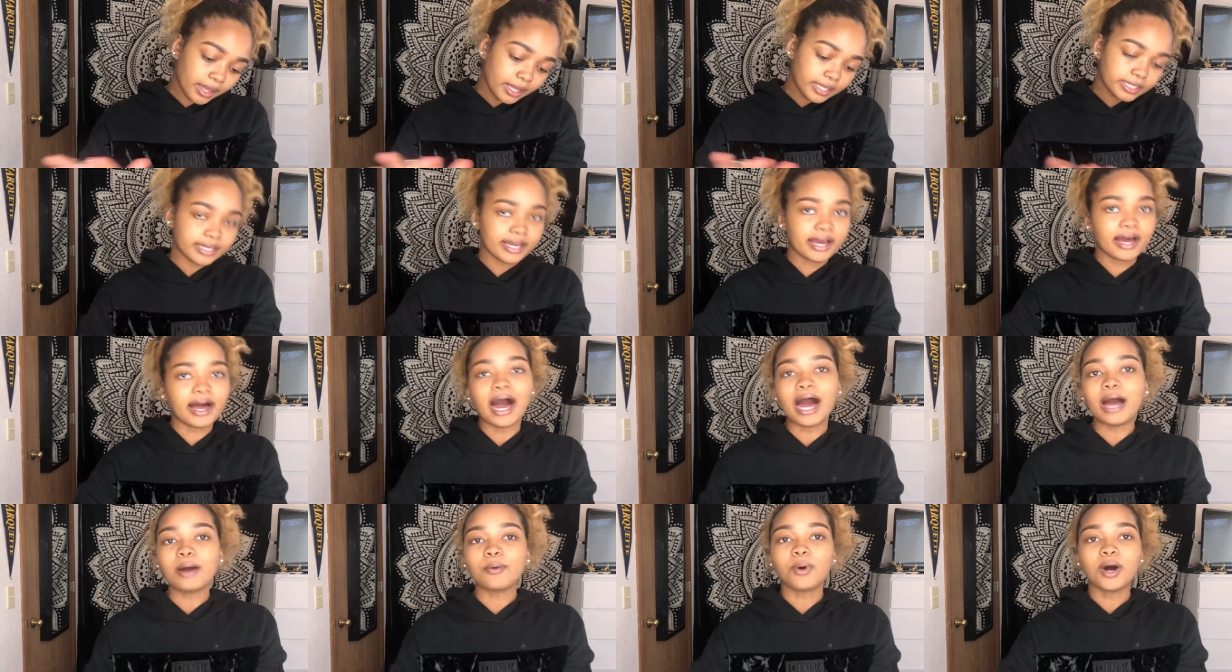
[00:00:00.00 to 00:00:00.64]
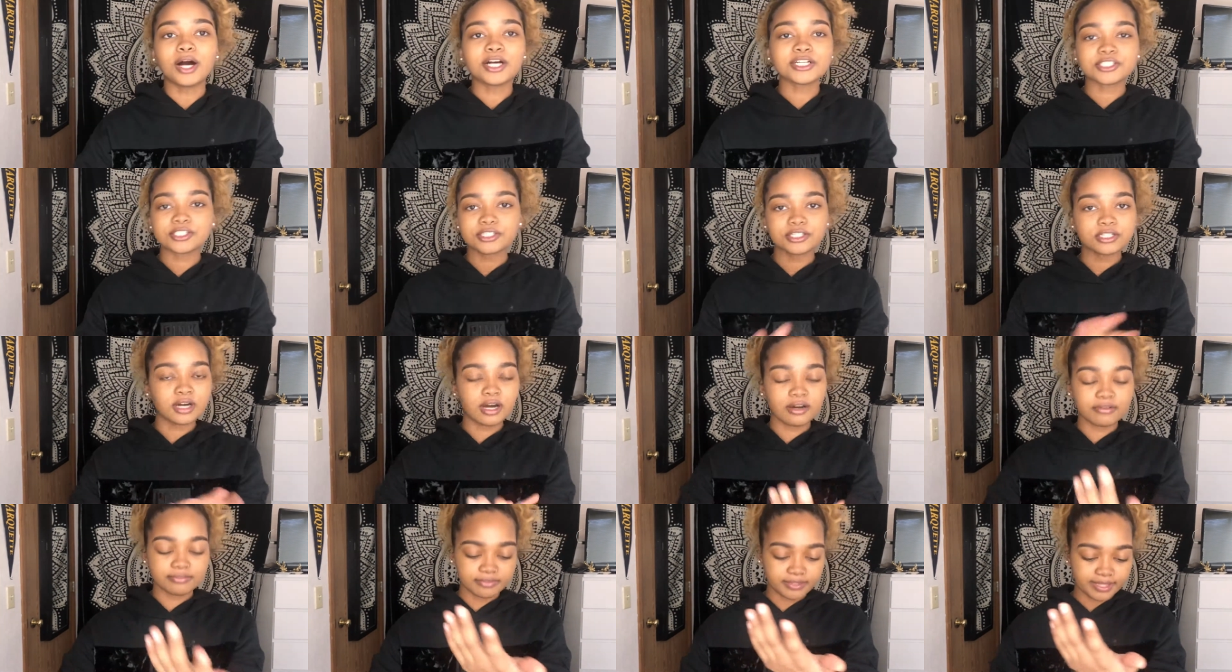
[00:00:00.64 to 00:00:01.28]
yeah, I washed it
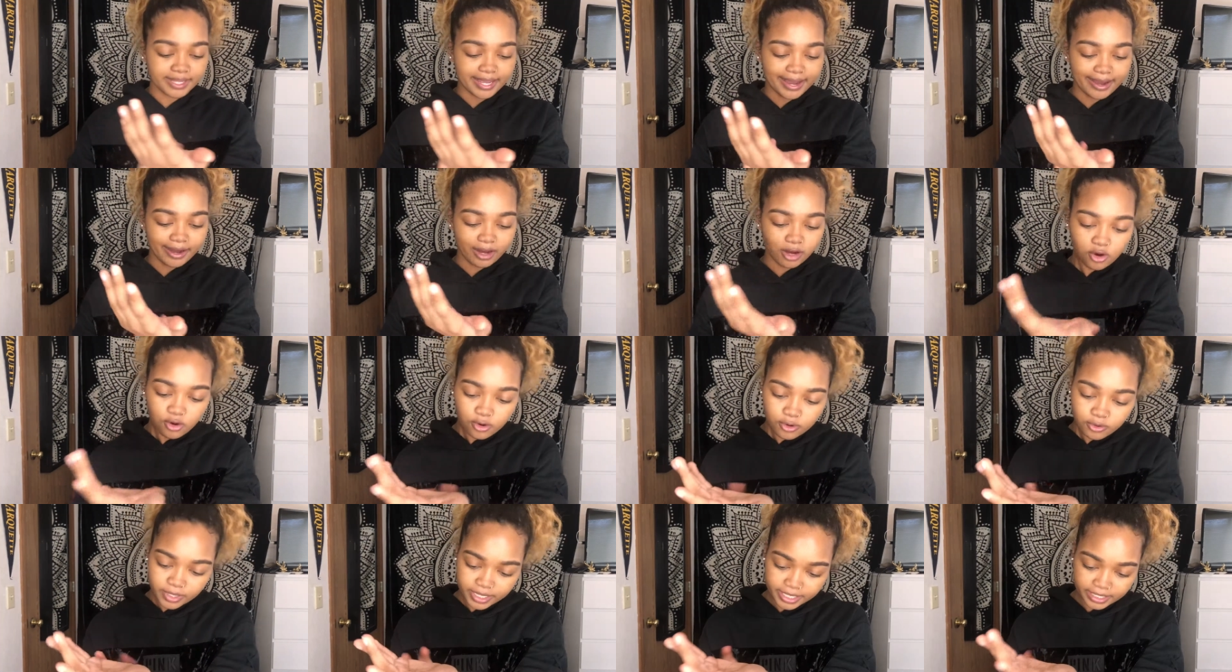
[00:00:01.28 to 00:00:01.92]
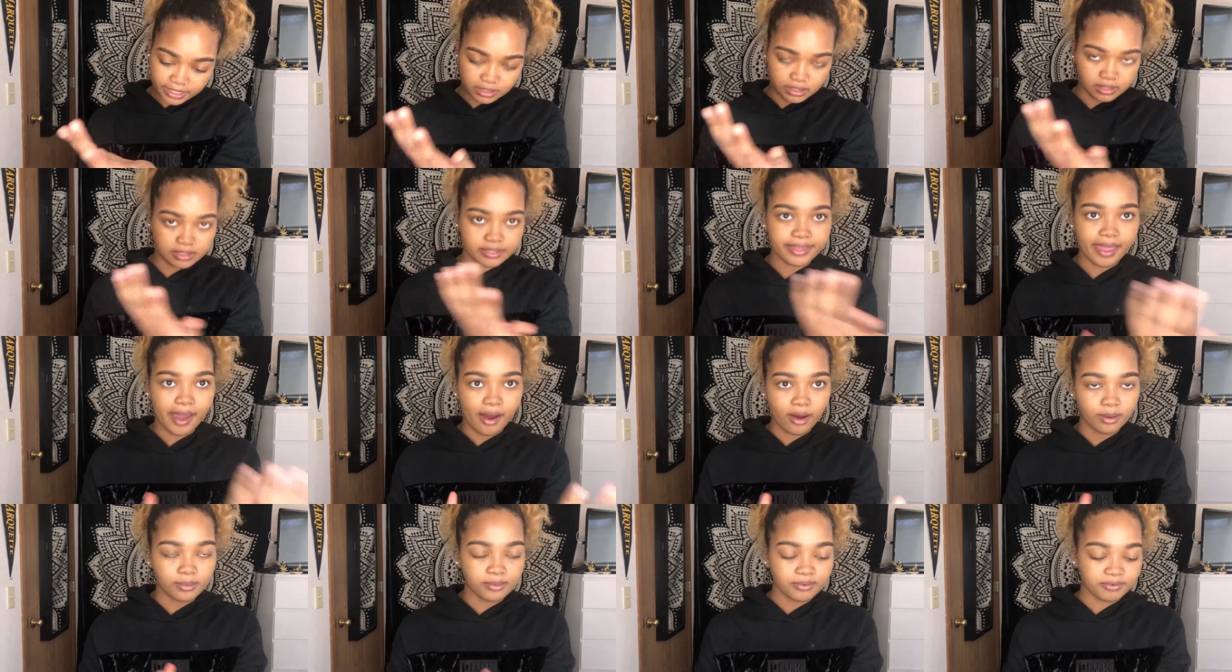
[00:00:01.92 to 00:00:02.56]
off now, and
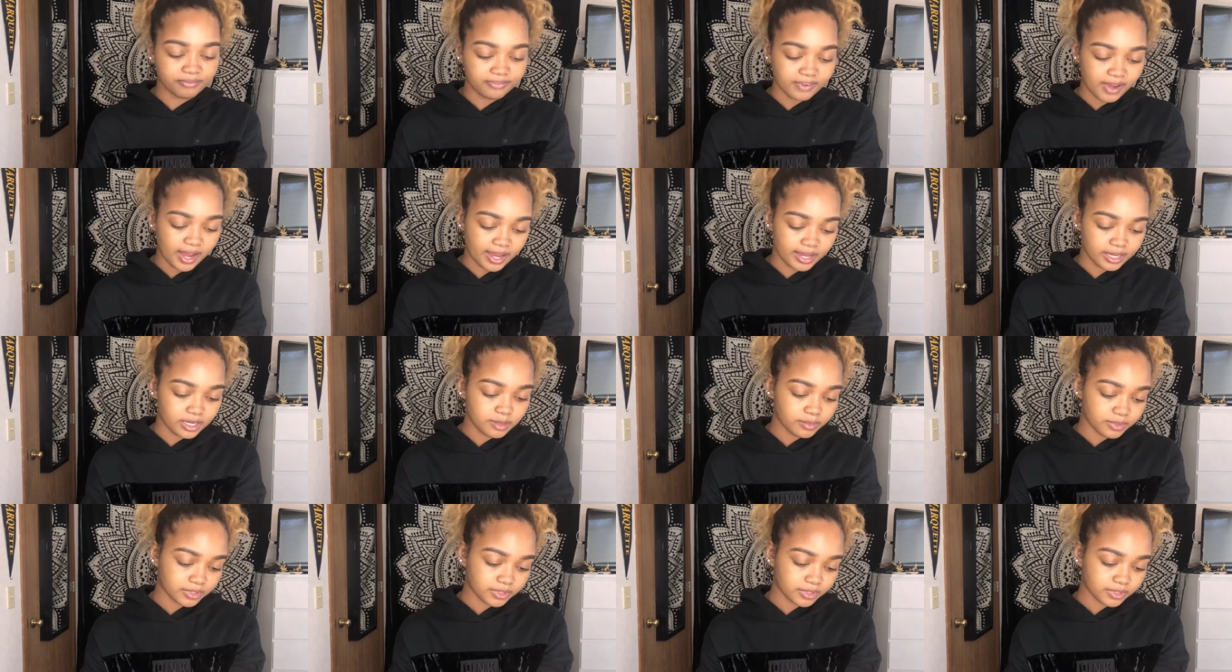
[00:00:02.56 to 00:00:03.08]
now I'm fine.